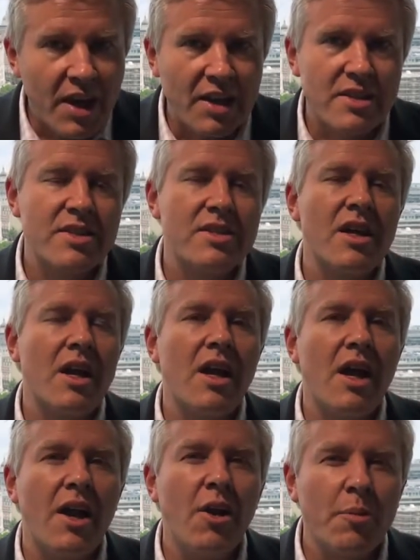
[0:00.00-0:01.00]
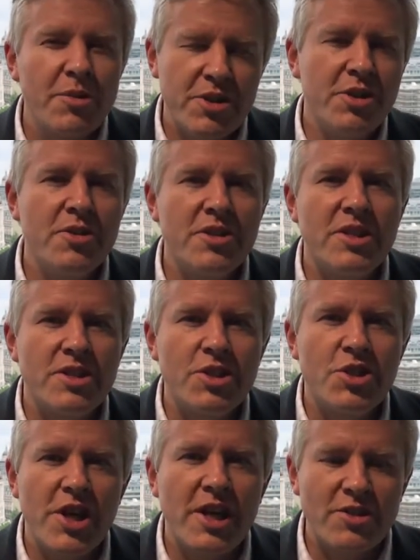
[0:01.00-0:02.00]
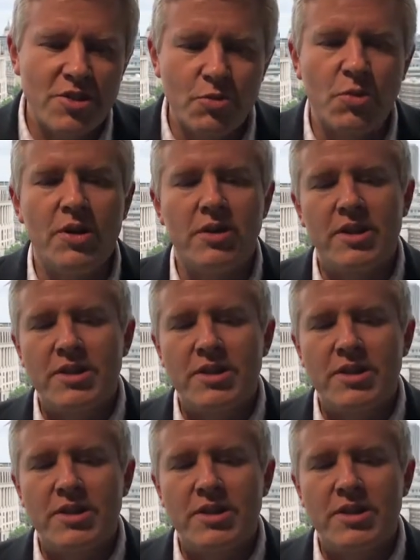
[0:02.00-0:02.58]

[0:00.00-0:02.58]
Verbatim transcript: it's a, an opportunity to change the world.